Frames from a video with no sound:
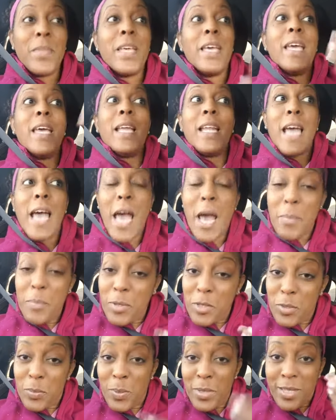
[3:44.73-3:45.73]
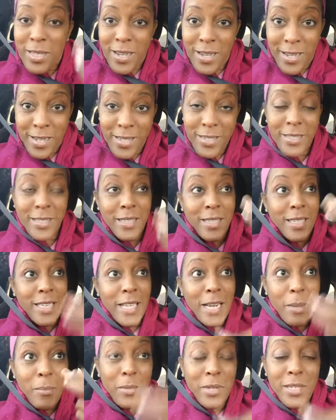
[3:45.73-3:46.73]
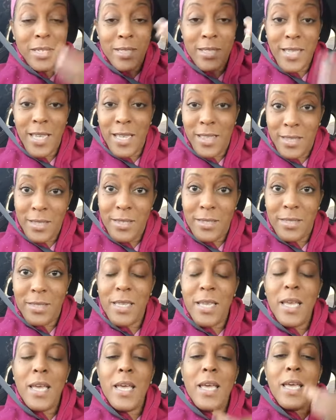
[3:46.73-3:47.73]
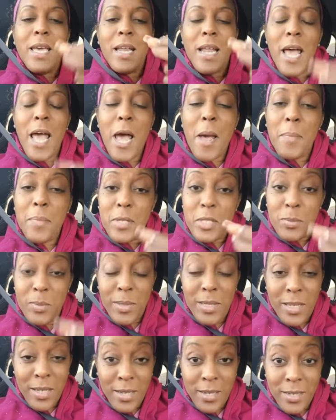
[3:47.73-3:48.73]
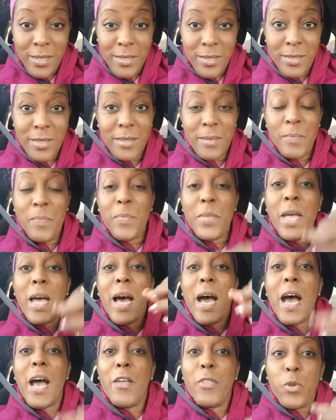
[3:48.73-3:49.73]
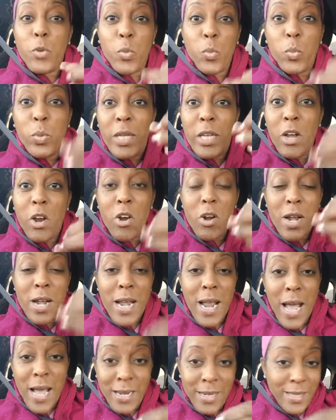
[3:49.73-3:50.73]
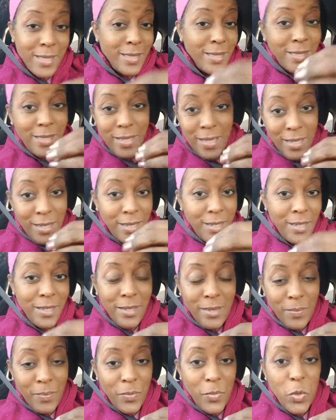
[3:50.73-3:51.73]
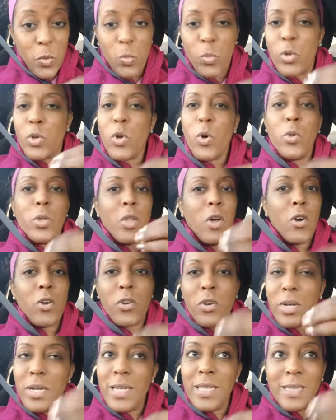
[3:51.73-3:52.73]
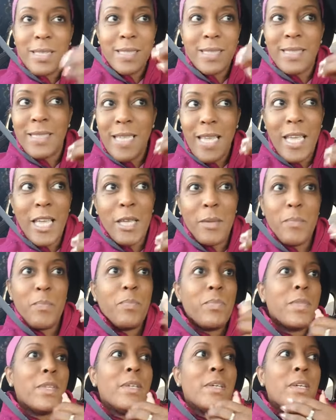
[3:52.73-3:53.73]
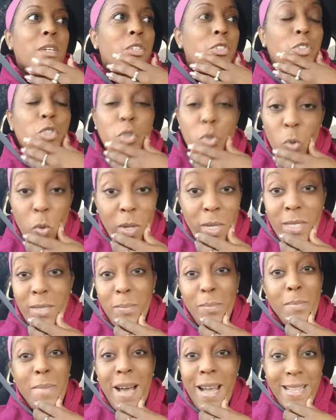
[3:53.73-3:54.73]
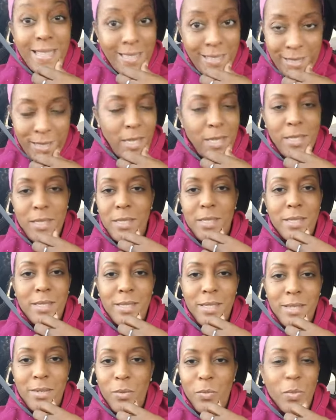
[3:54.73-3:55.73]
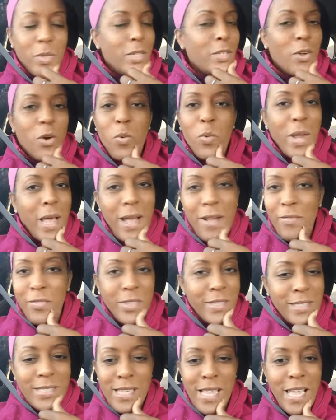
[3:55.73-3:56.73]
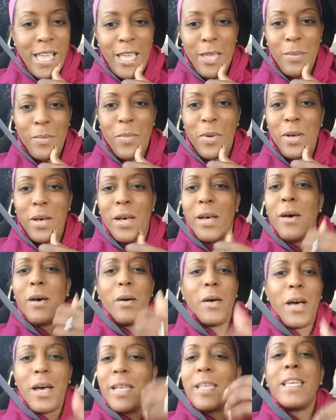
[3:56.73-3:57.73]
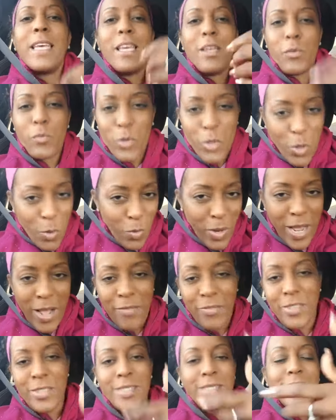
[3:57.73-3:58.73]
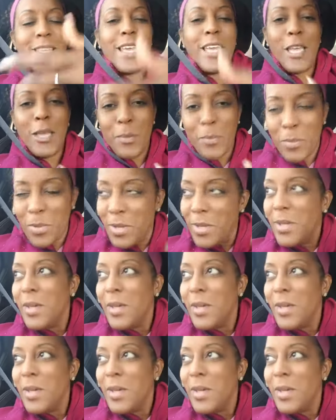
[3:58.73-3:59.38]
It happens because, again, I'm going to say this, it happens because either we are not in sync, we're no longer in the same joint mindset. We don't have the same, uh, again, we don't have the same